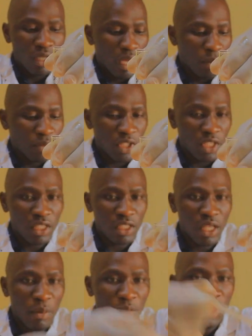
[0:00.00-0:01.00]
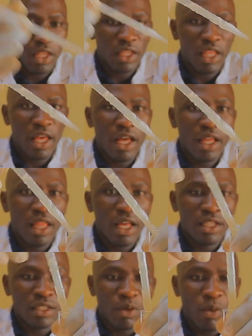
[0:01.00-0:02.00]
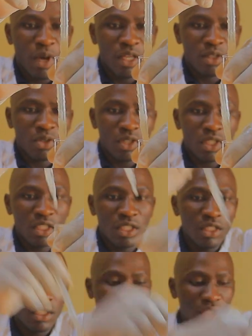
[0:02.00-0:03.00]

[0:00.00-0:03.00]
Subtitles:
I'm seeing something there. That is a white solid,